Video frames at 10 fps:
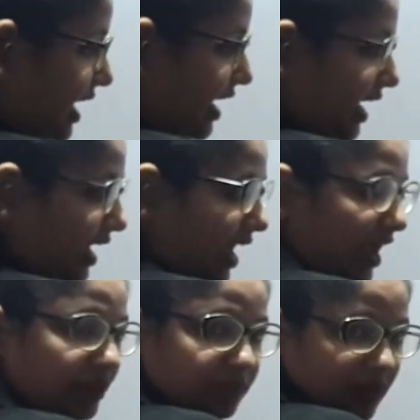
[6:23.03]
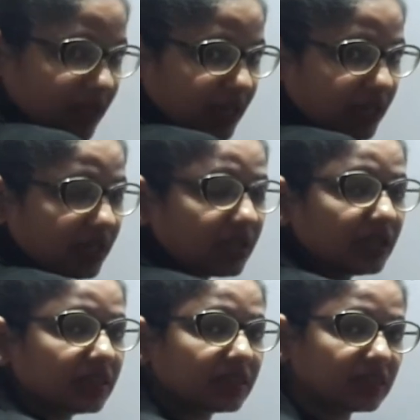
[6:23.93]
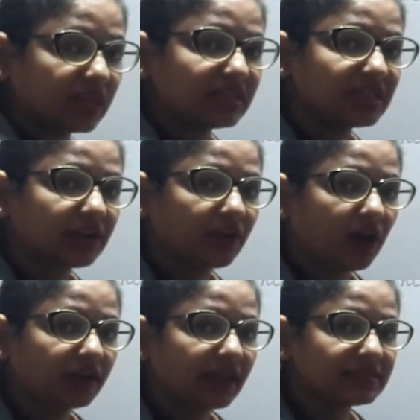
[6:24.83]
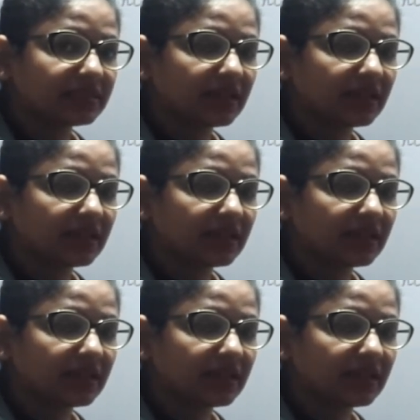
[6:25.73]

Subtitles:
A and B, these are known as